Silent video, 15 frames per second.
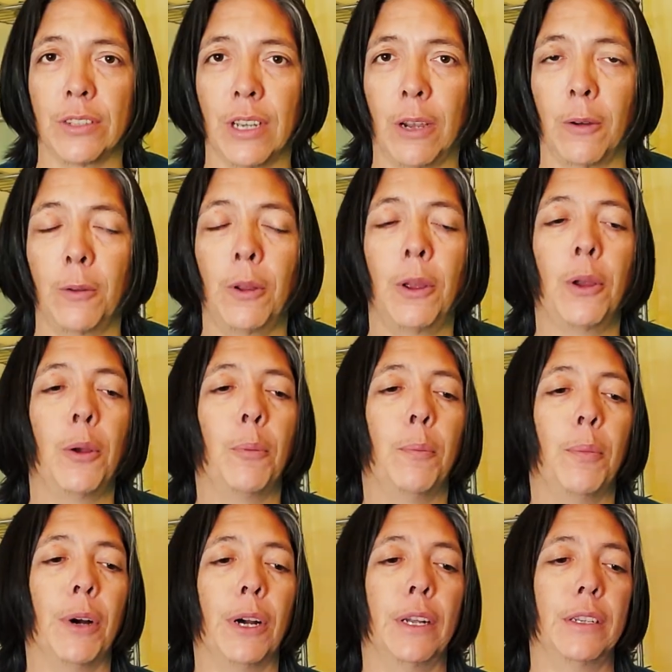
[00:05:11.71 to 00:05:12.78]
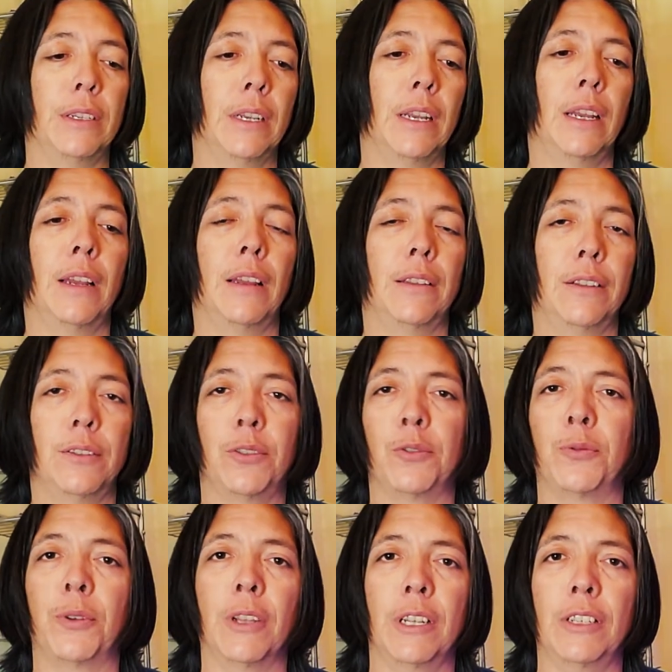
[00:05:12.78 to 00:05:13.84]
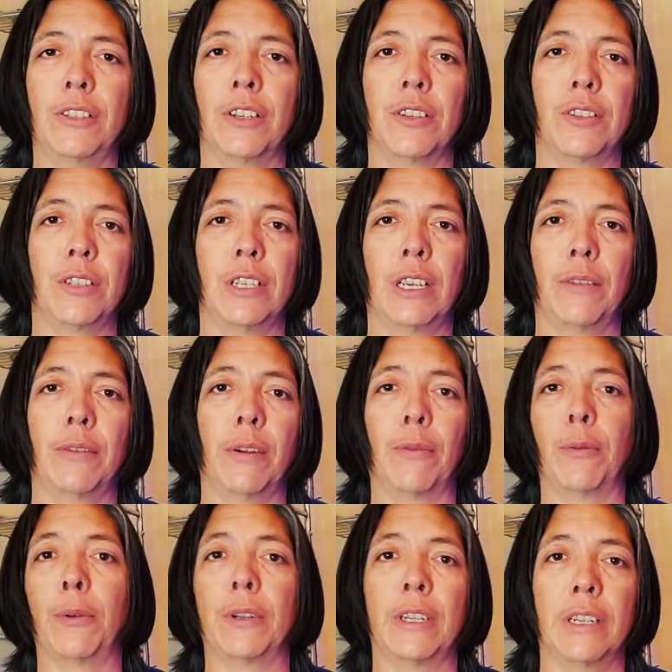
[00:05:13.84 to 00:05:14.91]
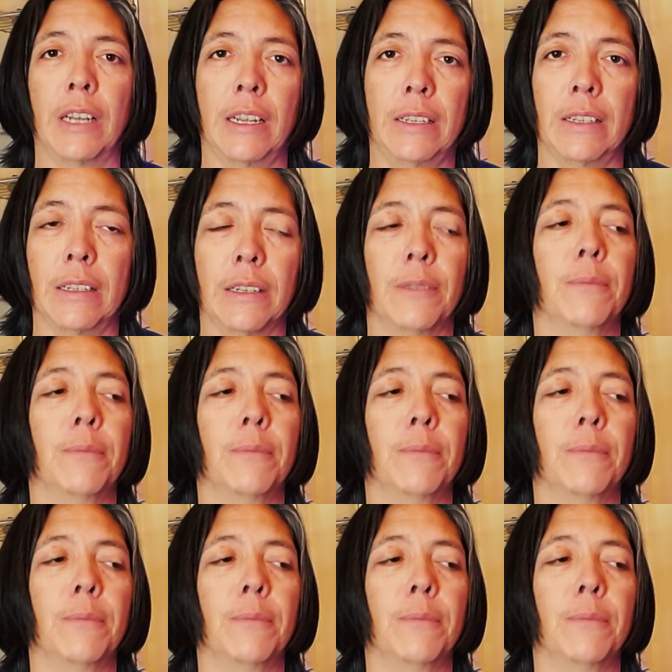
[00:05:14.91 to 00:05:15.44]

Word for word: out, but this is really just to give everyone an idea.